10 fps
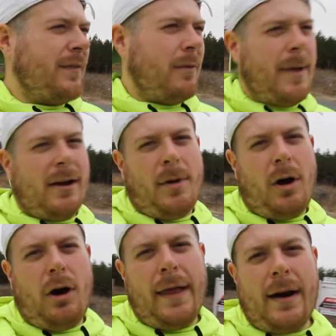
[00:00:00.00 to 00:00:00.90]
If I'm gonna make them
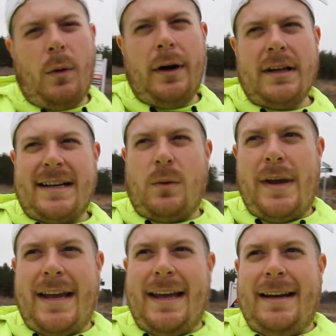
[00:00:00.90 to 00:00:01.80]
all like one just like
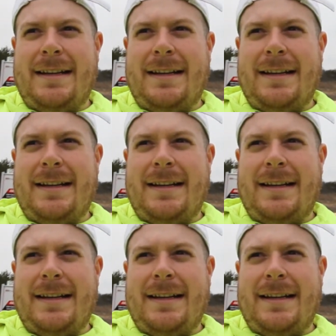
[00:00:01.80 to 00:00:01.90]
weekend